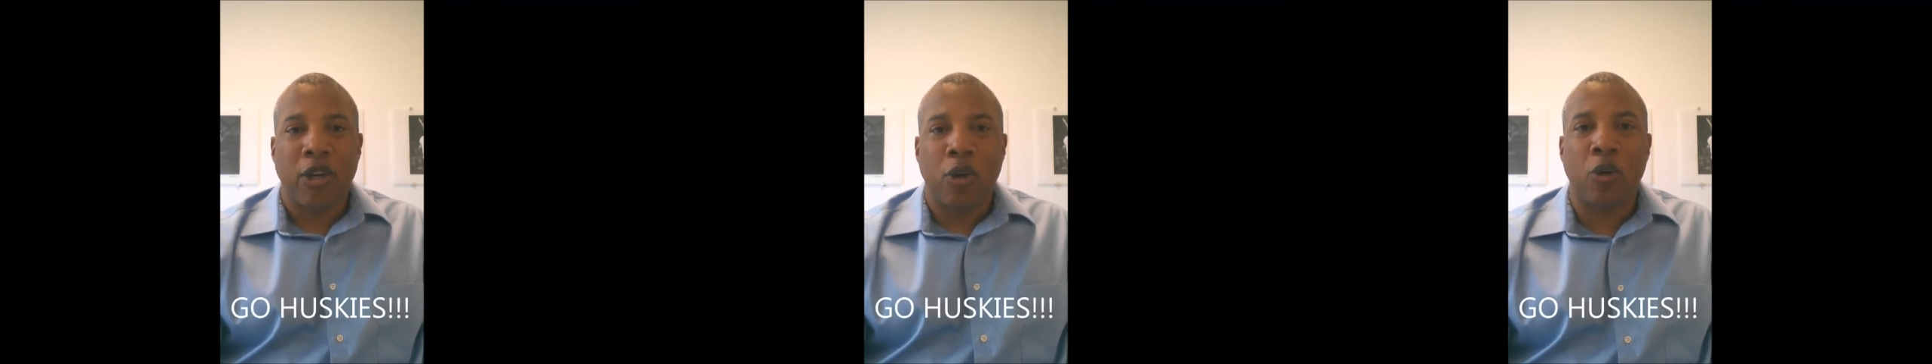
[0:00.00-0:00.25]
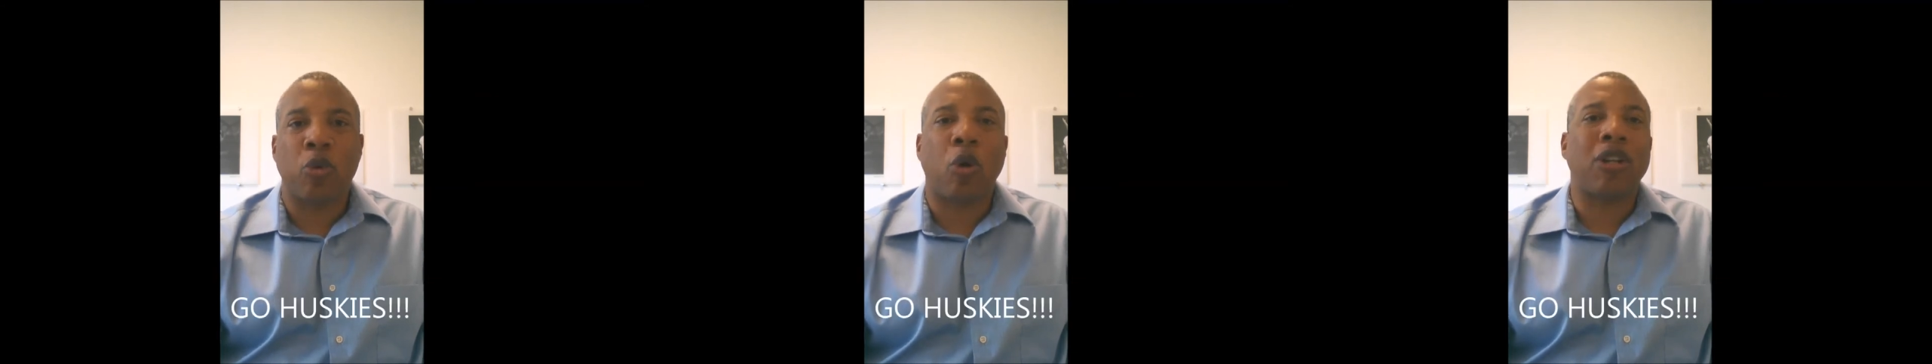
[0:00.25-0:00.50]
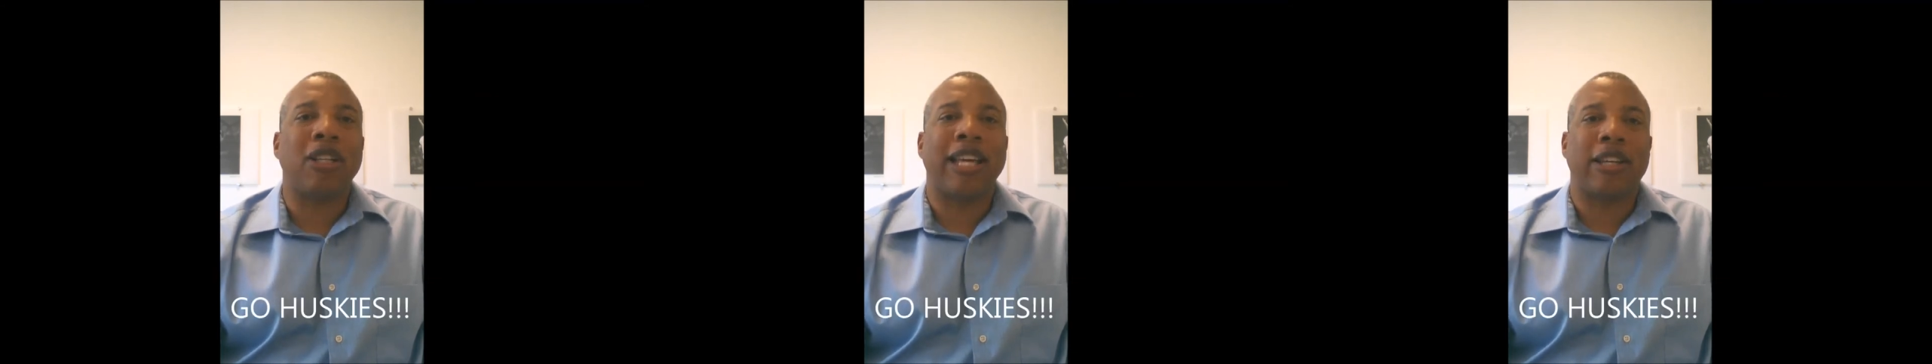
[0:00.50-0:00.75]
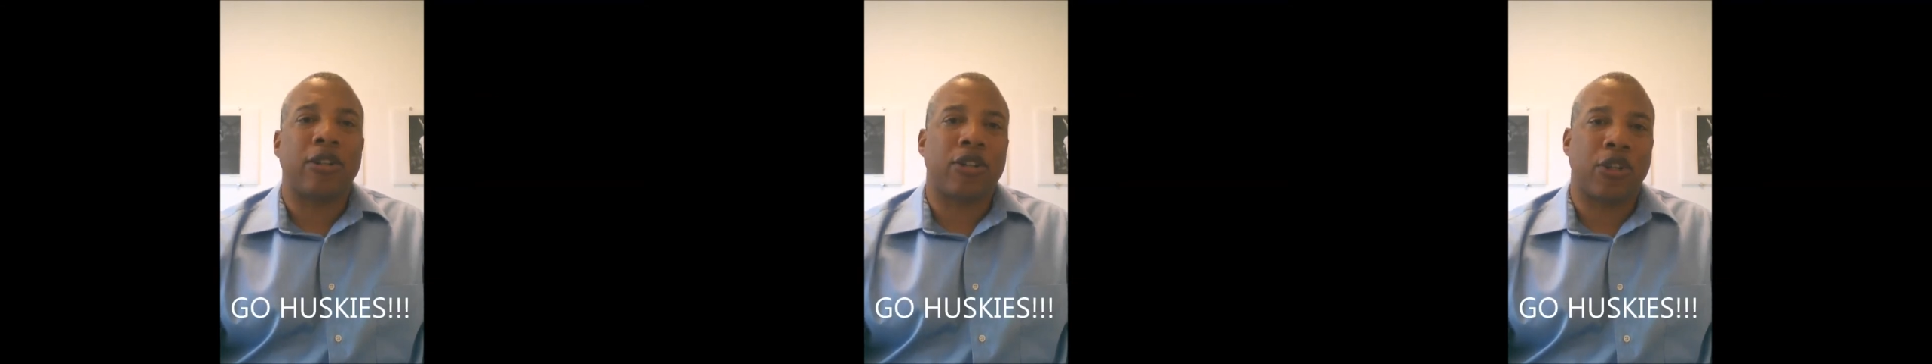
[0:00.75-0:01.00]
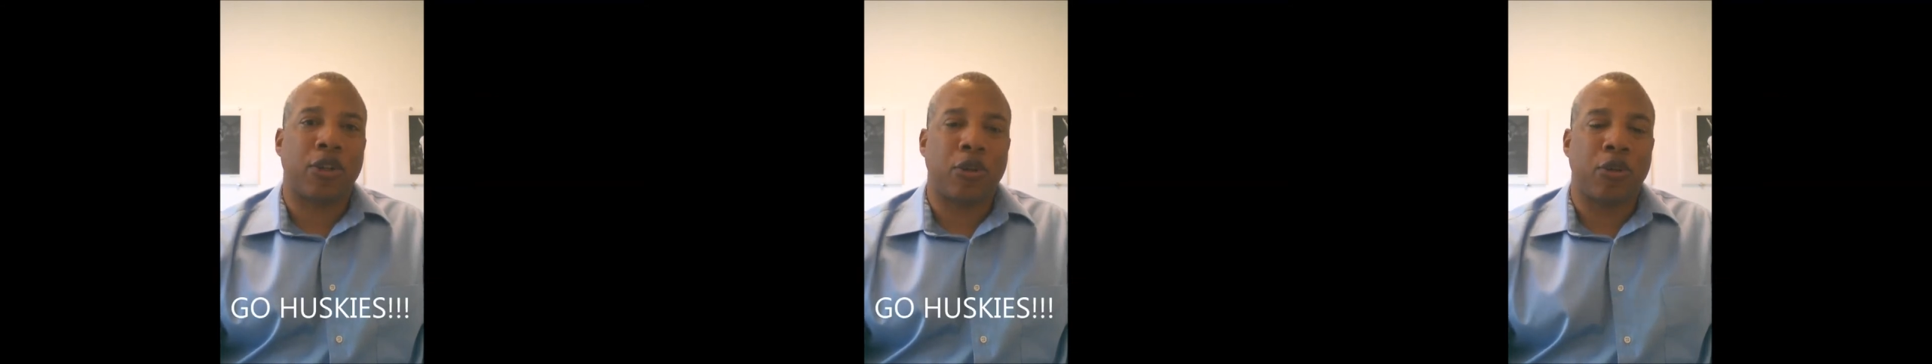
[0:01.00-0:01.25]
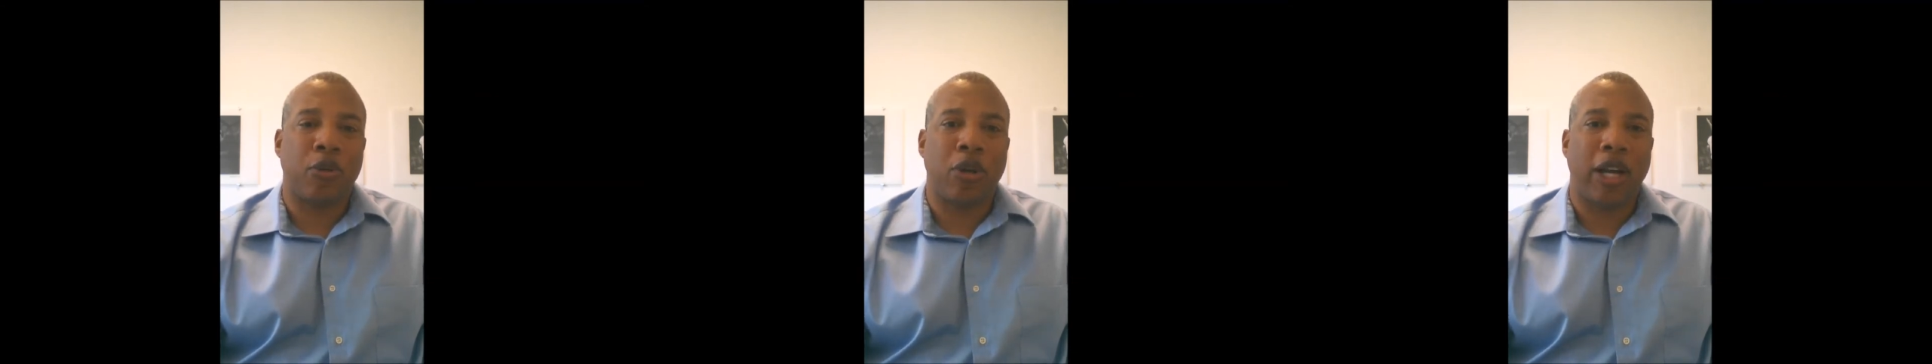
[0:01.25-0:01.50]
who wrote a letter
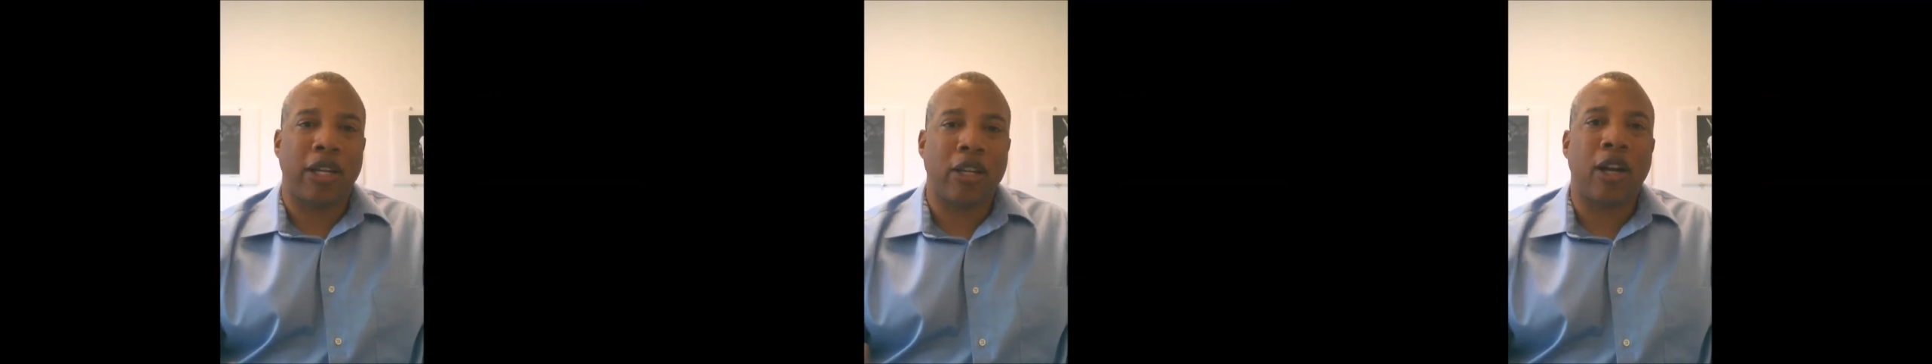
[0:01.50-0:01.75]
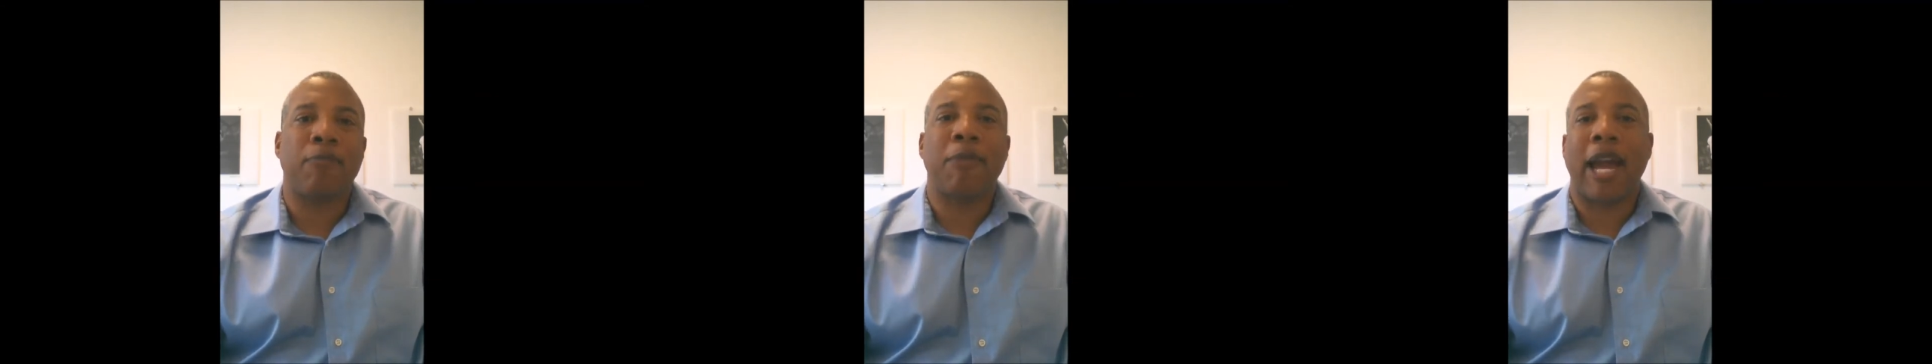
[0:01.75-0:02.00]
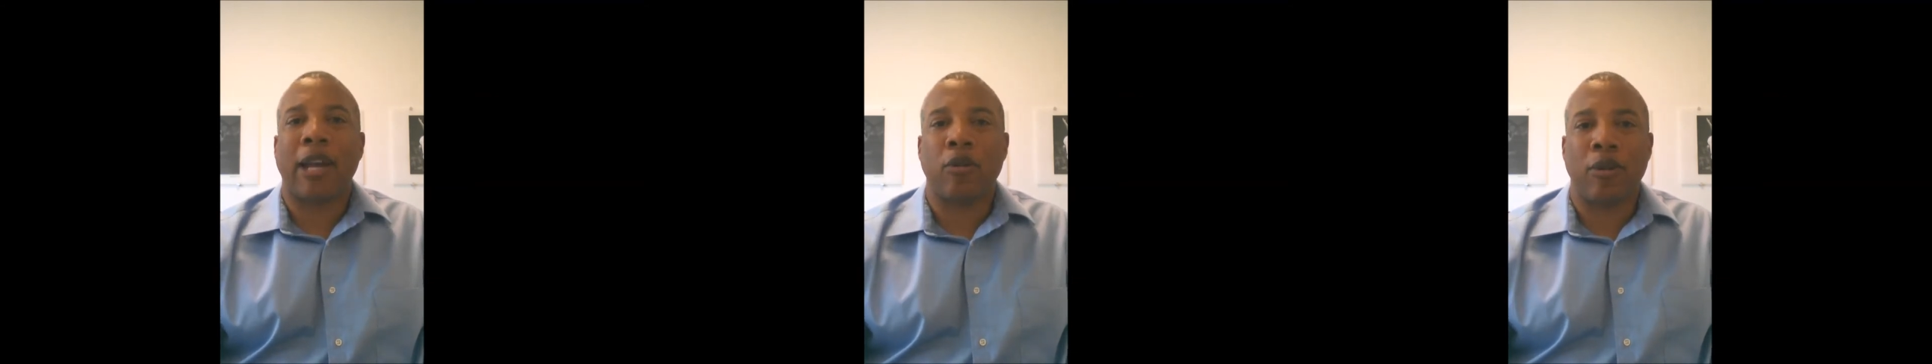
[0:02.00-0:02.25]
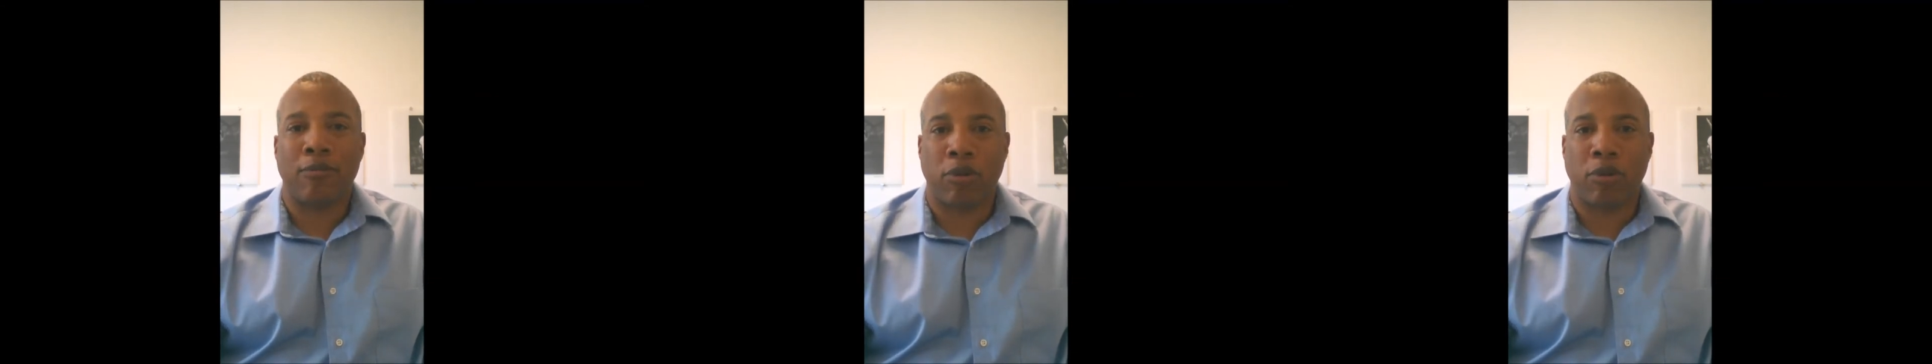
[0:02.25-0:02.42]
to a young man who had